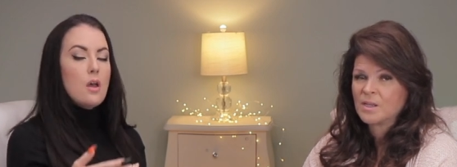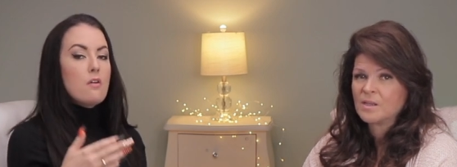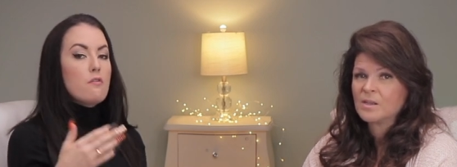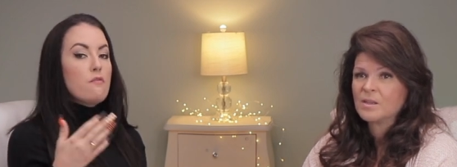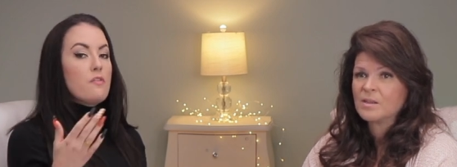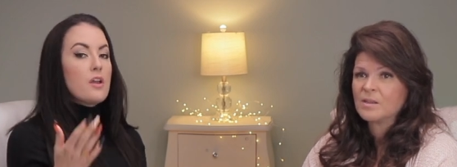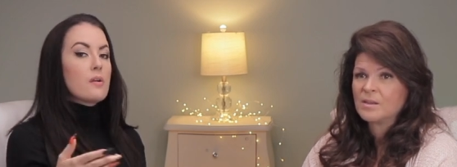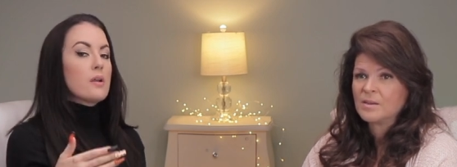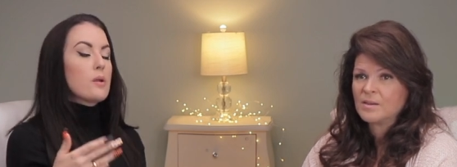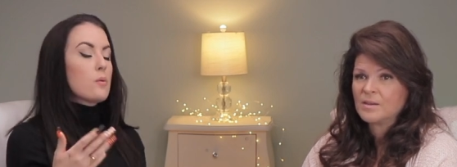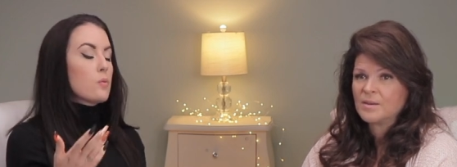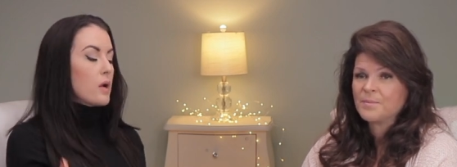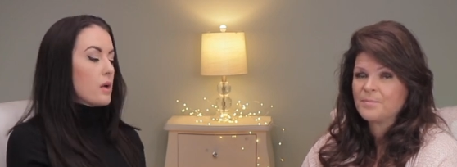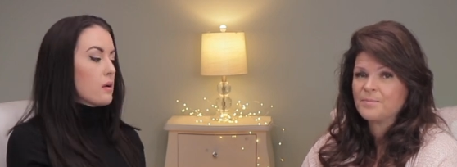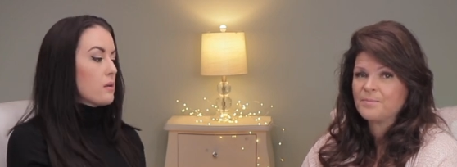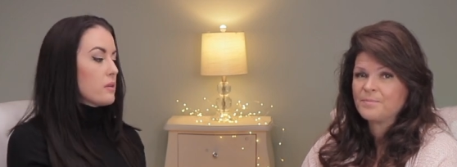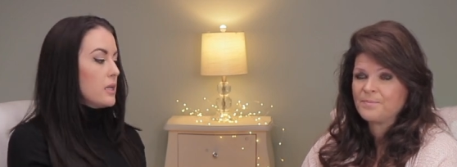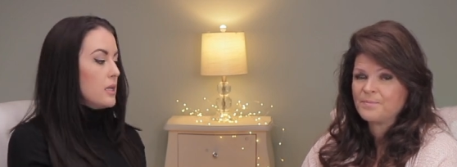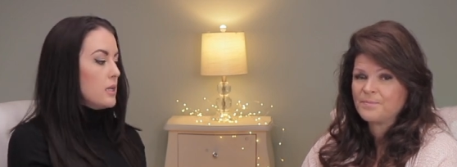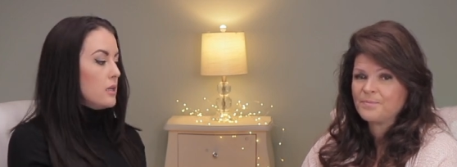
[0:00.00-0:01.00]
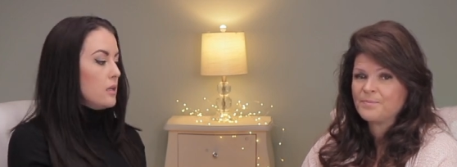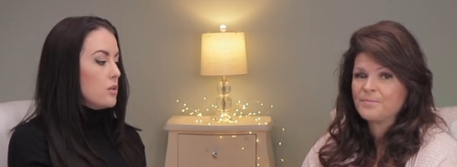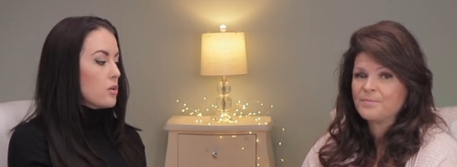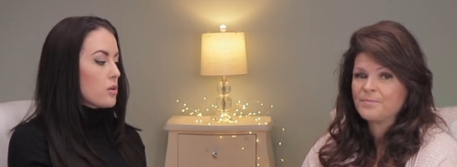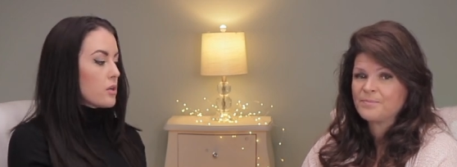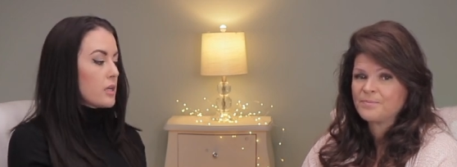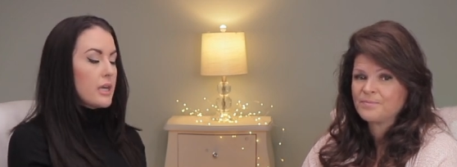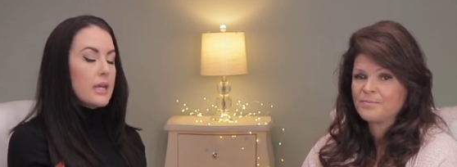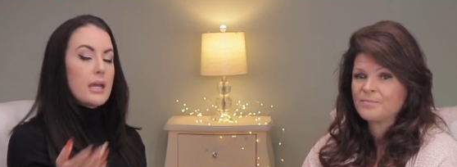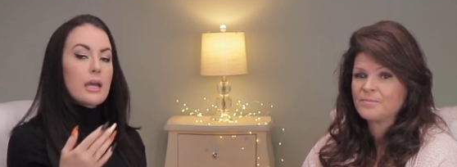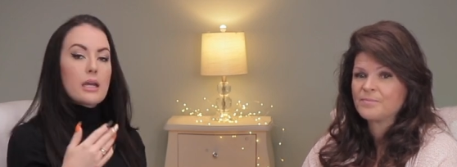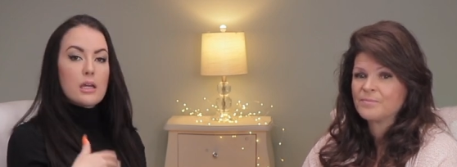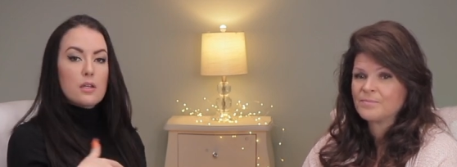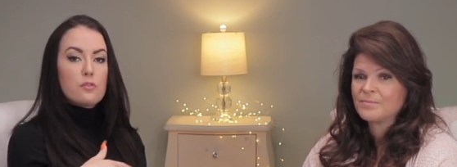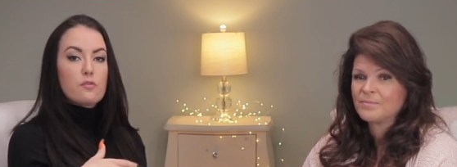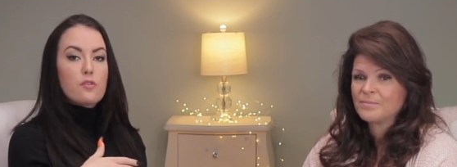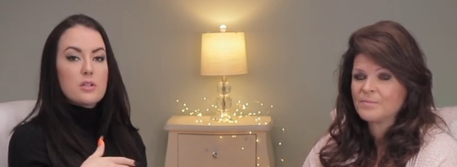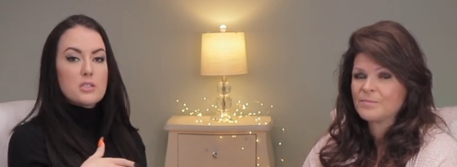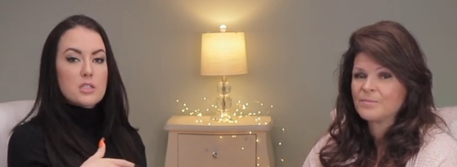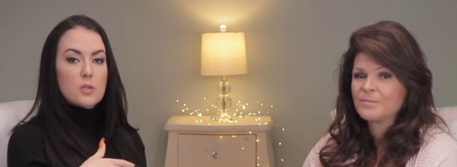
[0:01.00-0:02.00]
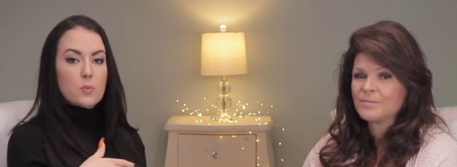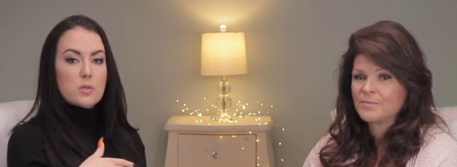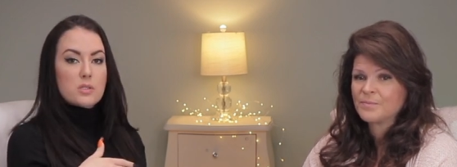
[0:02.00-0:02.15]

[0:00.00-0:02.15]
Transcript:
Speaker 1: very rarely you're going to get confronted